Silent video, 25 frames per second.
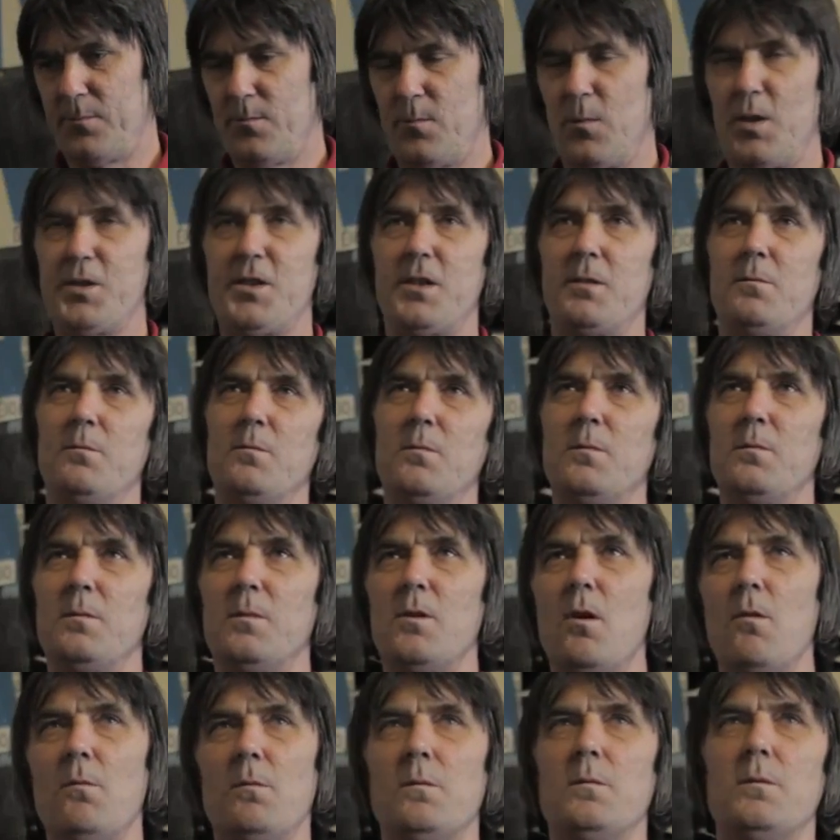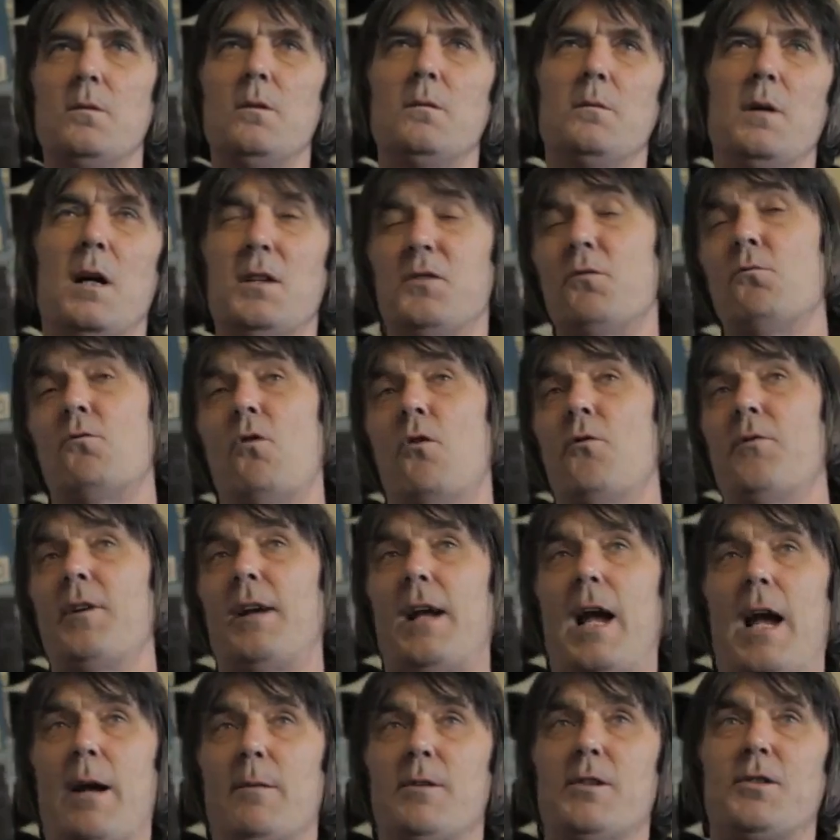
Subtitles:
watch it, I don't go to the game,